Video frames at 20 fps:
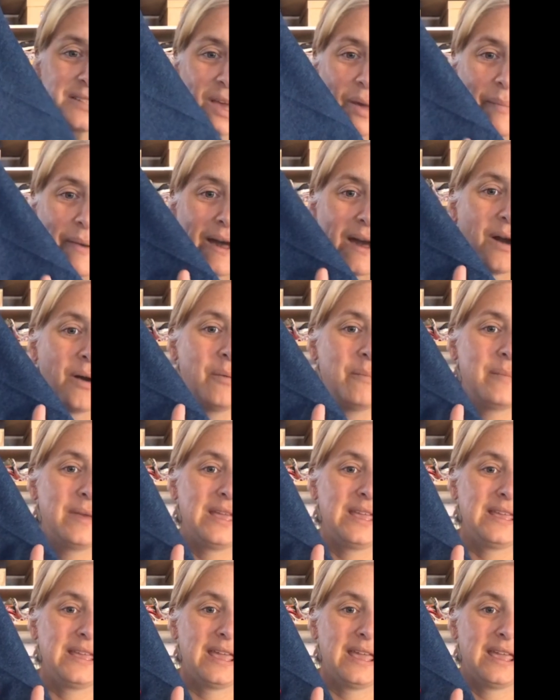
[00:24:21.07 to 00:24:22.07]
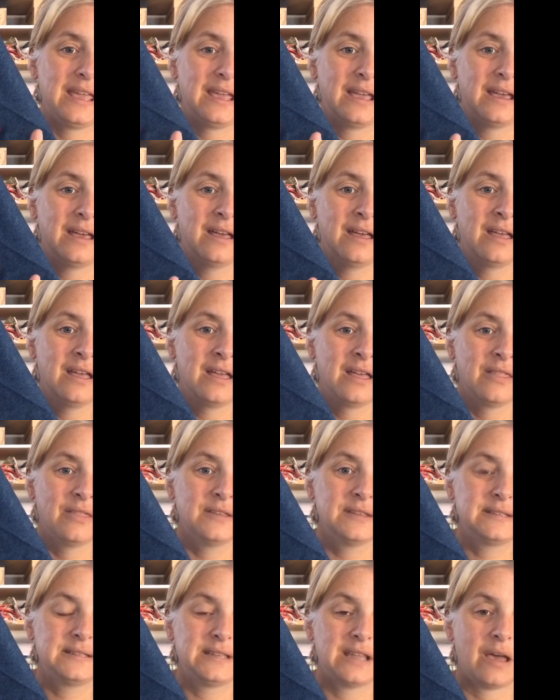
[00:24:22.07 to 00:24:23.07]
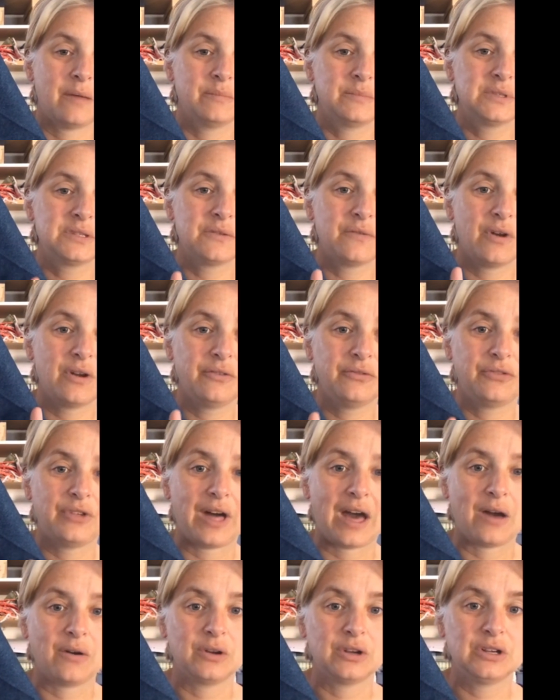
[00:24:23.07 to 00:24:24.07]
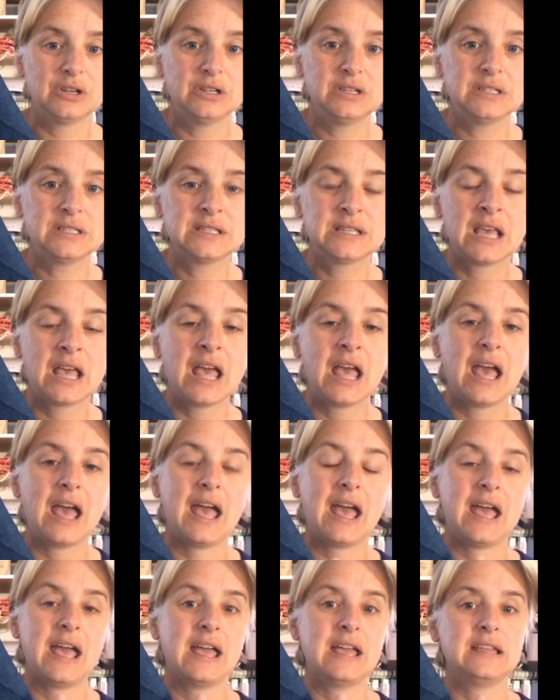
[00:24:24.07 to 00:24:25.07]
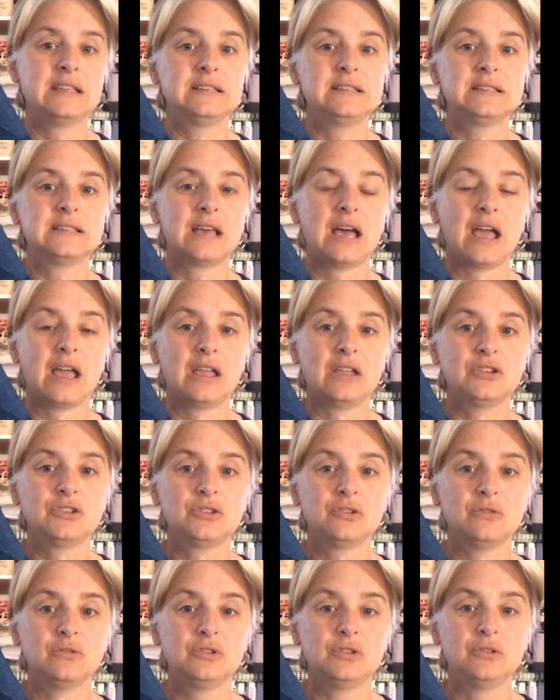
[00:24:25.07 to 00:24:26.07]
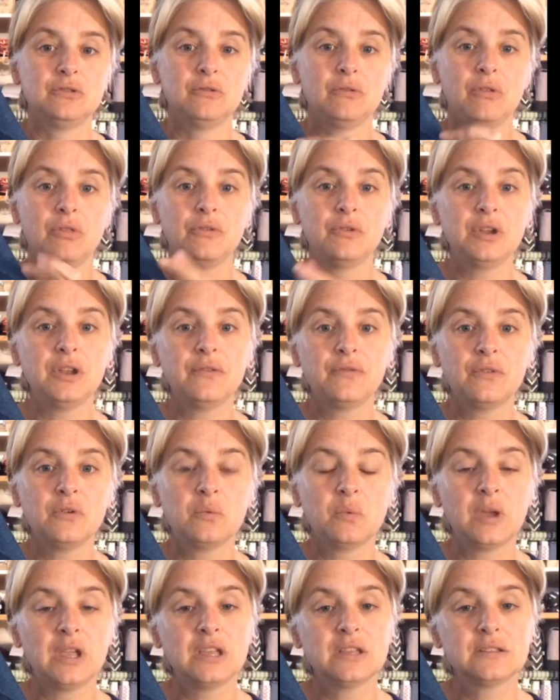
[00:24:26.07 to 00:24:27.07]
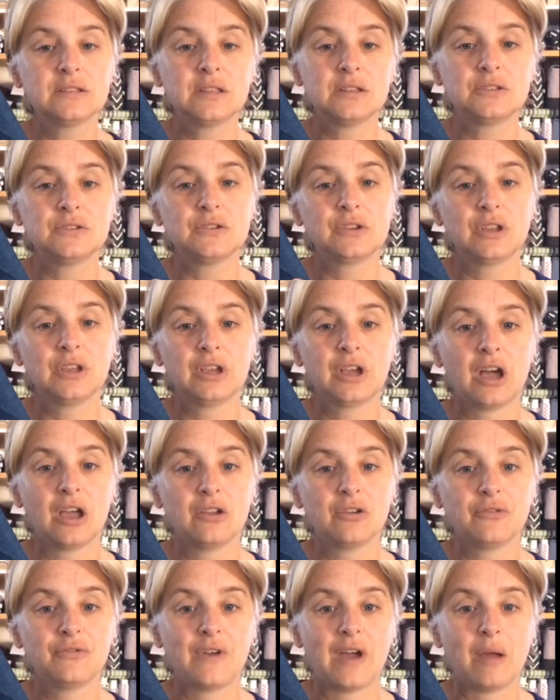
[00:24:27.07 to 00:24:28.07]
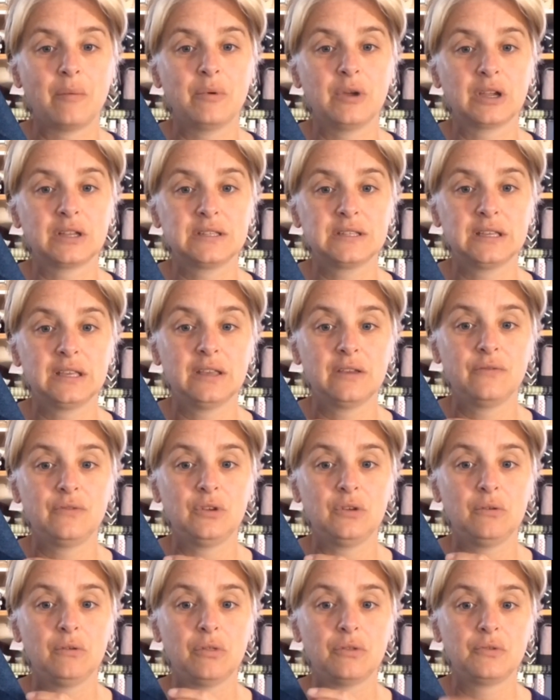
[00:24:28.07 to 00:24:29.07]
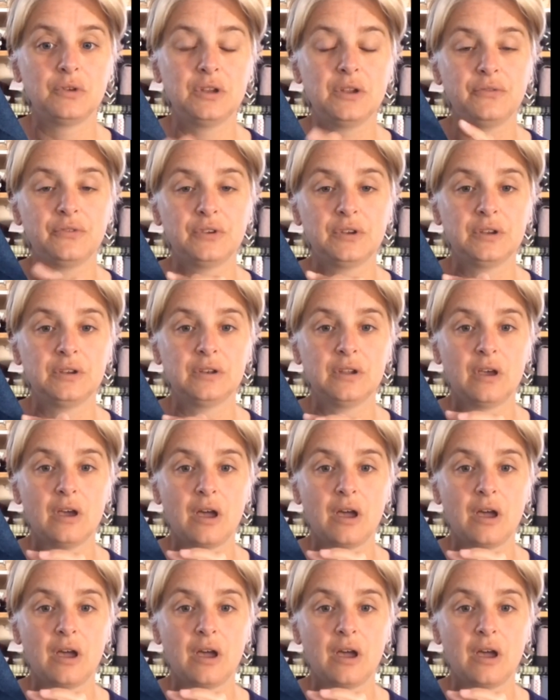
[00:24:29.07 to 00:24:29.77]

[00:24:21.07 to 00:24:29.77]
about making the stems of our flowers, and I showed you 3 different ways that you can cut your fabric to give you 3 different